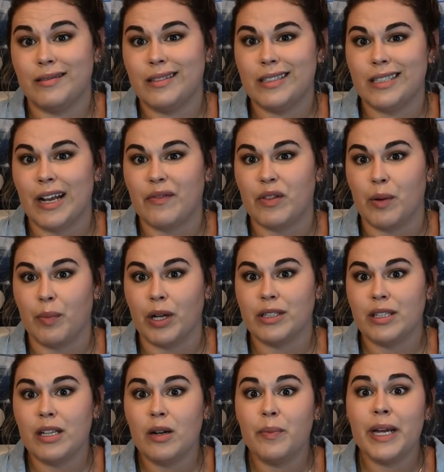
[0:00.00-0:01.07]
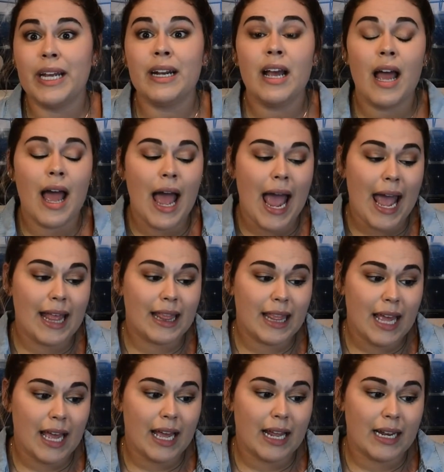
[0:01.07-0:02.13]
save their butts a little bit. And
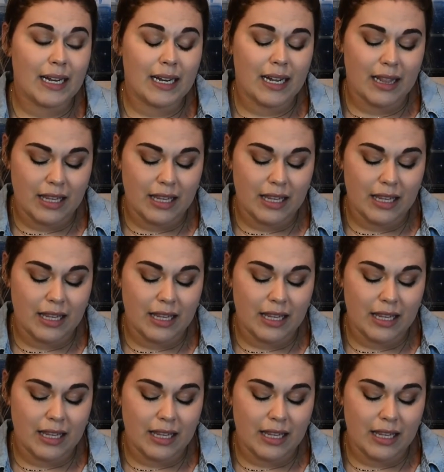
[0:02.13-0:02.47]
then,